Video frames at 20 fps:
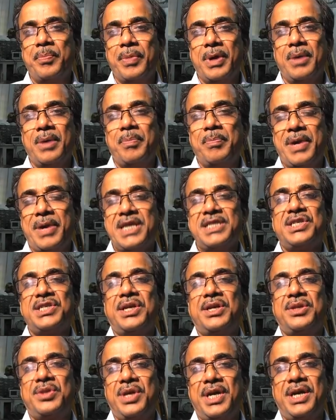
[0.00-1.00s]
uh, place
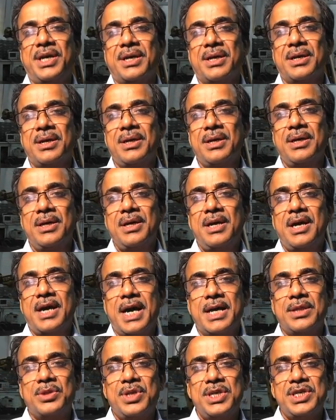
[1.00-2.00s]
it there.
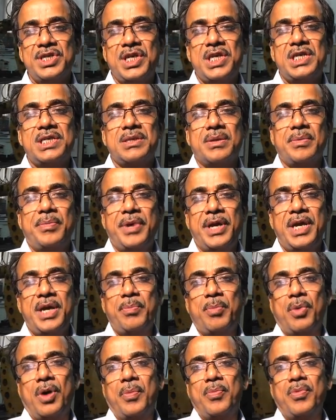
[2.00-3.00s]
And this is very
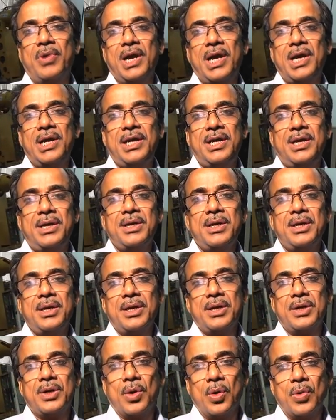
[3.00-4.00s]
popularly
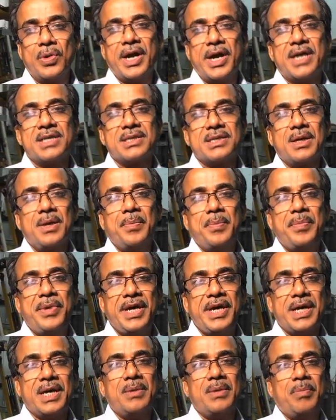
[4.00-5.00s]
known as
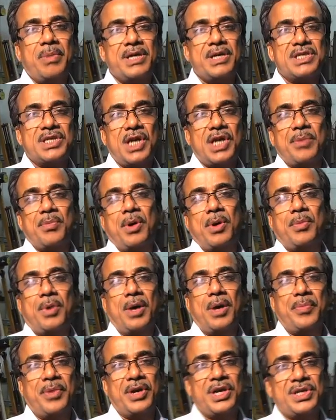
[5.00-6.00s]
peak and place type of
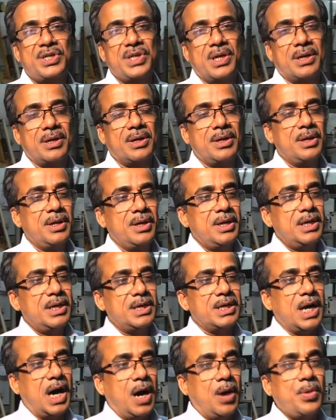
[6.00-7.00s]
operation.
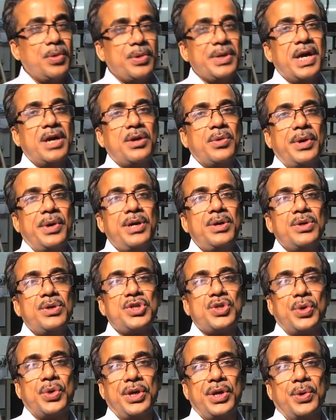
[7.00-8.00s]
Now, we are going to
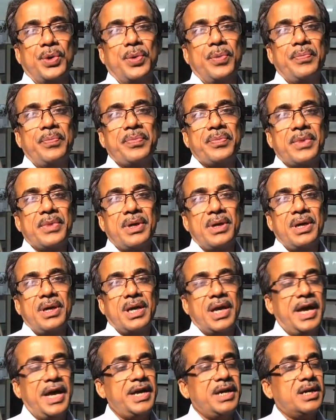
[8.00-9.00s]
show you
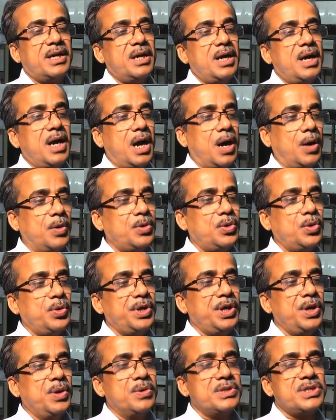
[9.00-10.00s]
like how to
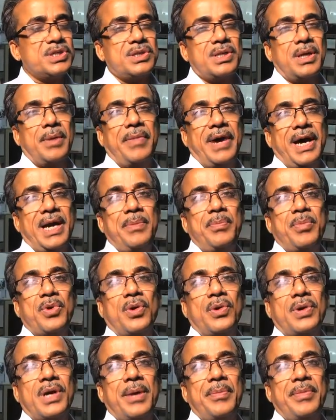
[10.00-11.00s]
use the val
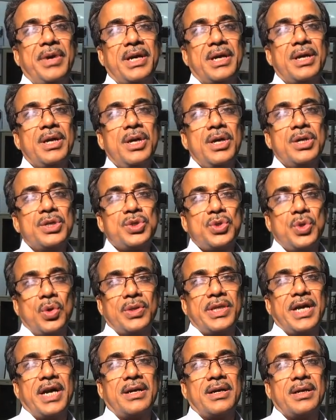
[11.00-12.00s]
programming
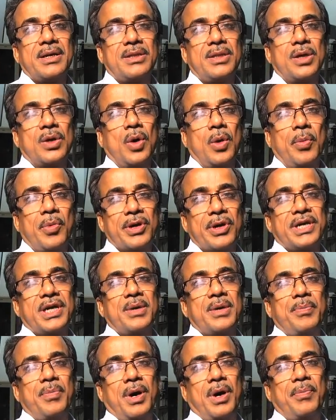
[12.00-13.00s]
so that the robot
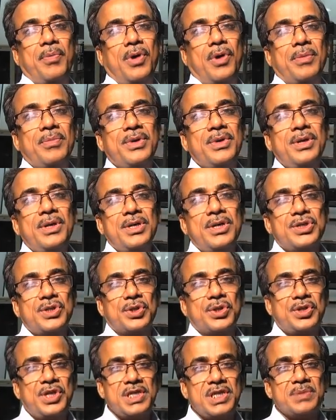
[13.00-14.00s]
can perform
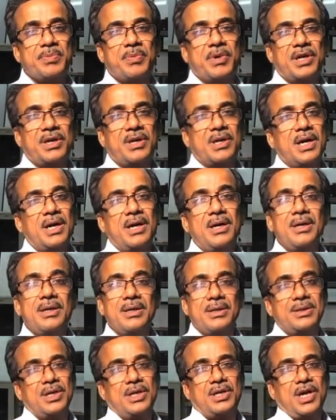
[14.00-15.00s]
so this particular
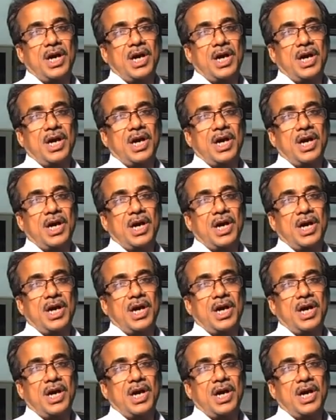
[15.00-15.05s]
the